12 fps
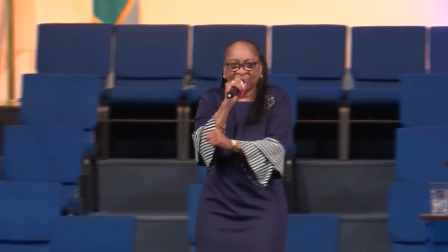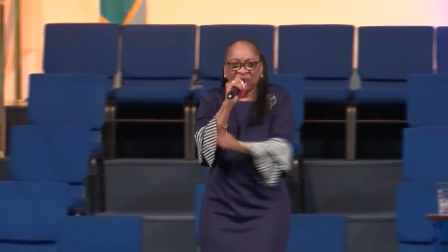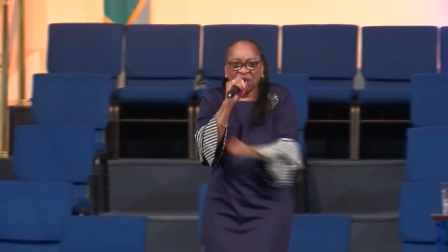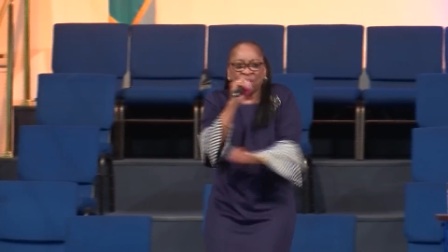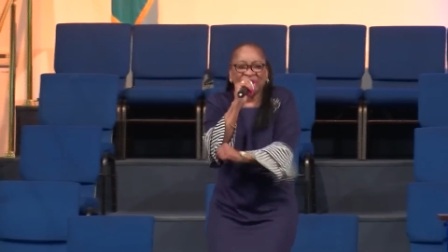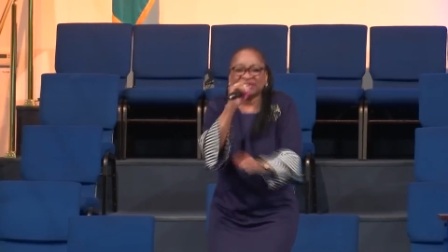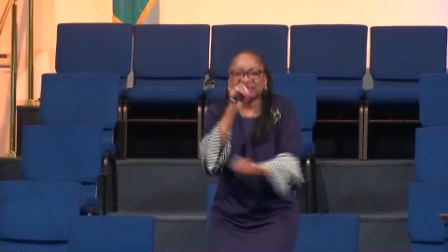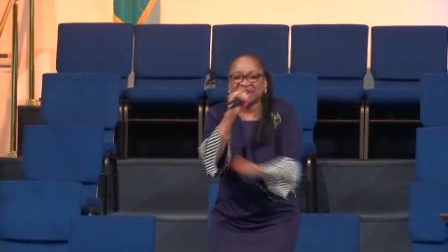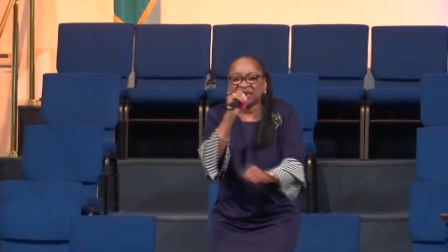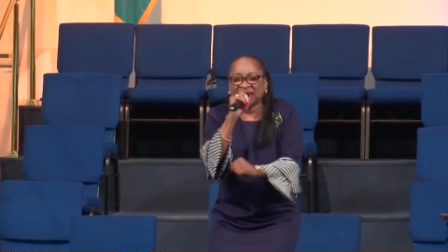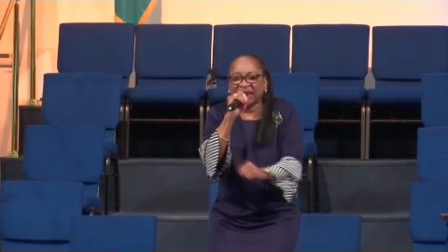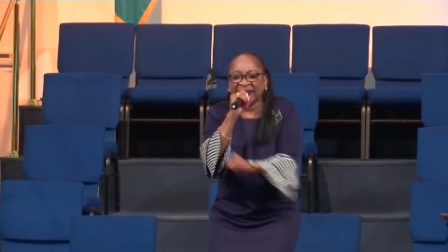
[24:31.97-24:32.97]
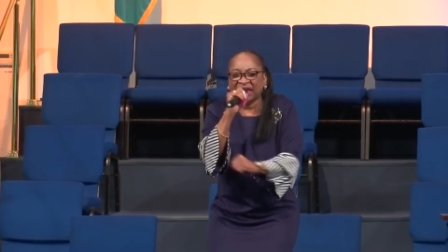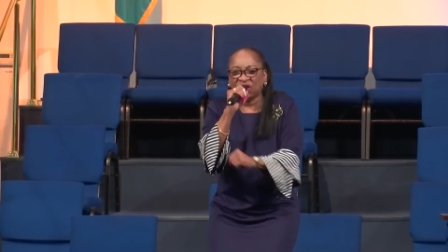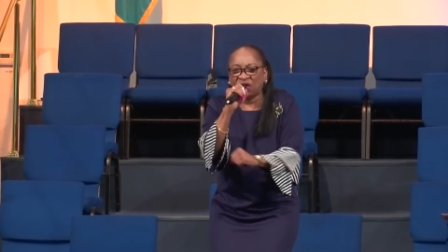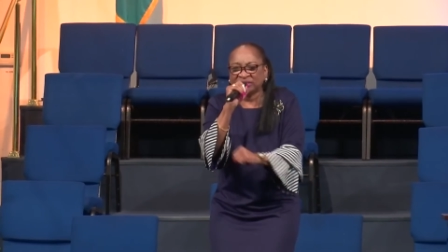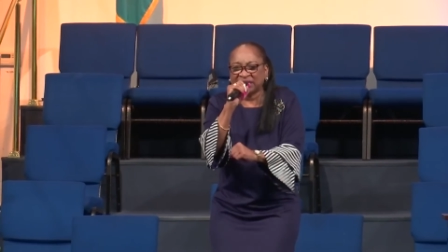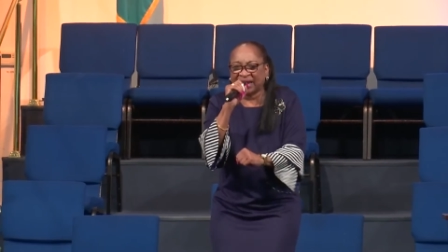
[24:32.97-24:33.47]
We're still clinging
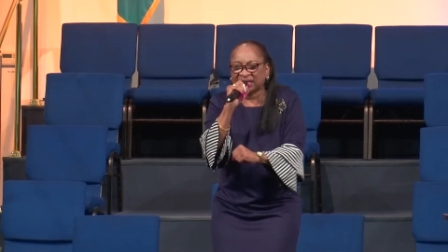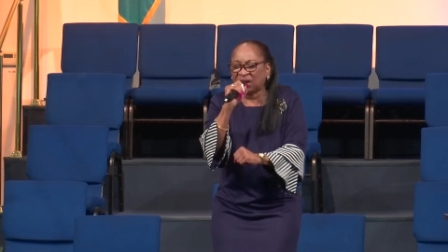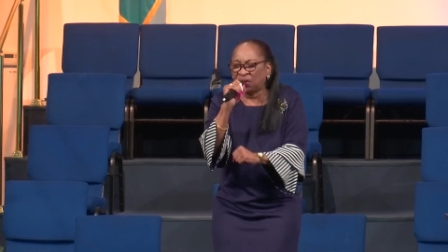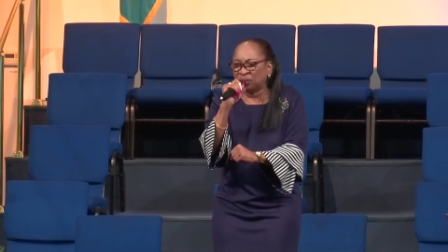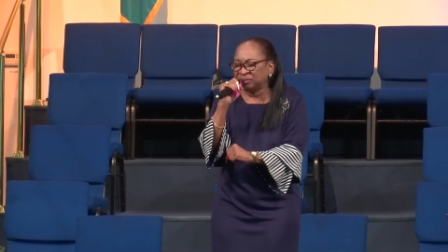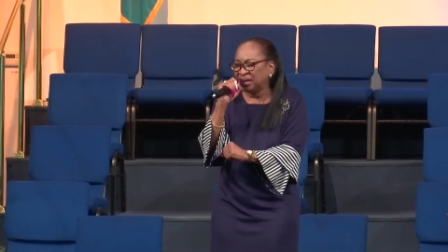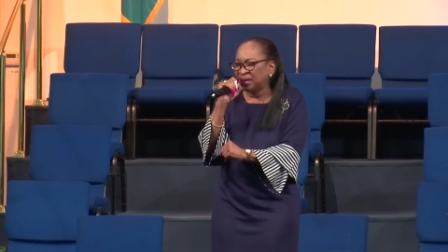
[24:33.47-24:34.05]
onto that coat.